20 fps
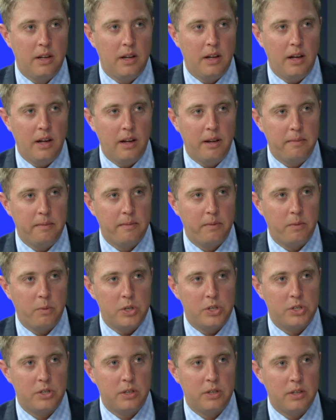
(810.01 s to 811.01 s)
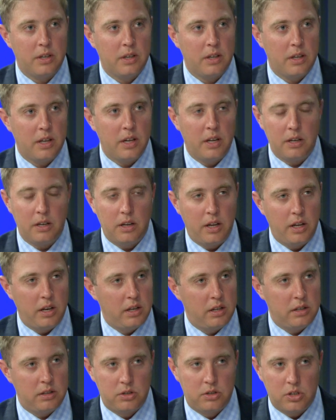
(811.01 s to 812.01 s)
Um, and it smells. It's like it, has it,
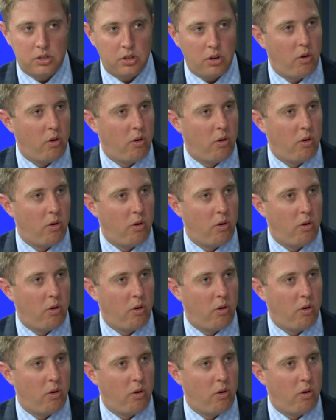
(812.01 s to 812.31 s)
an odor. Just to a